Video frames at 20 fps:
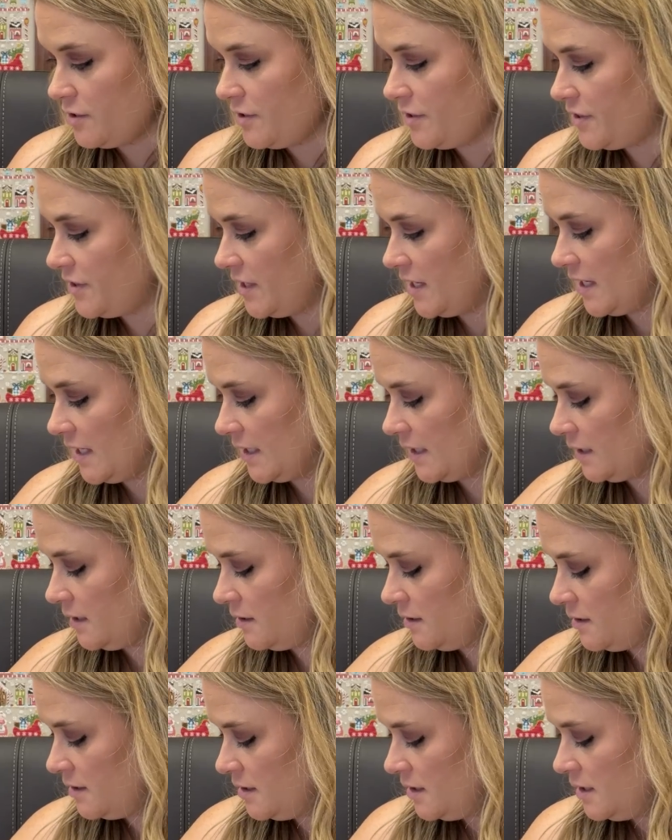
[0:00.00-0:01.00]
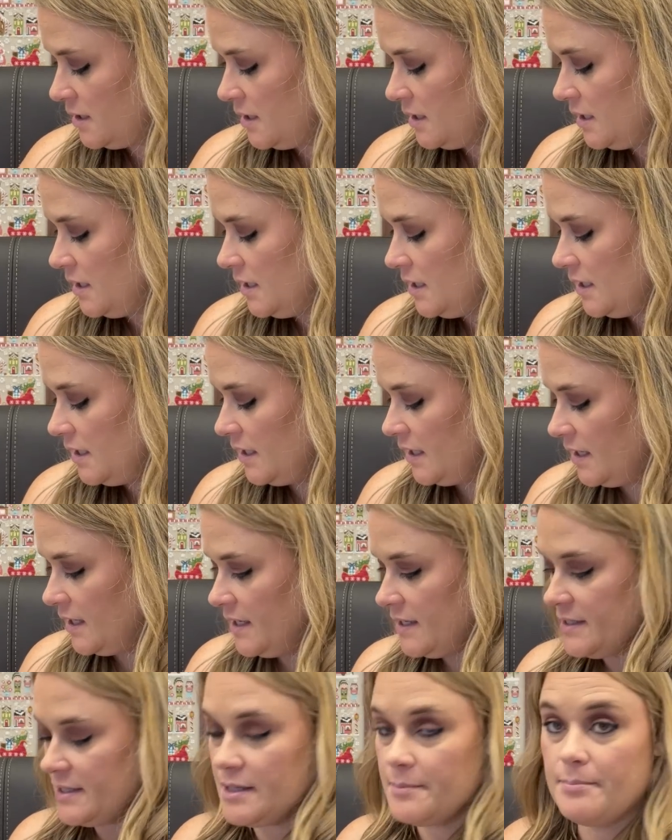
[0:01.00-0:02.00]
thing
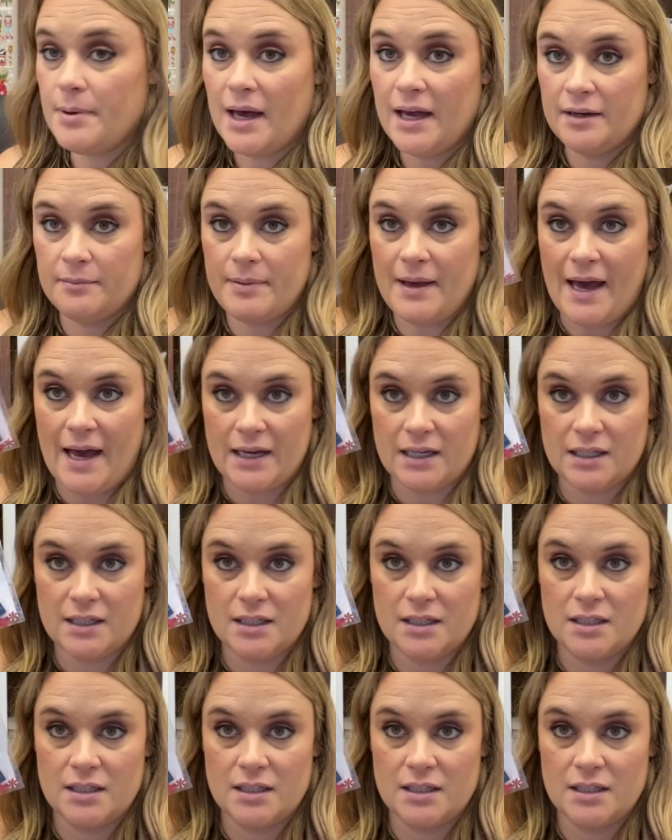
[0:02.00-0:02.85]
is the button pack.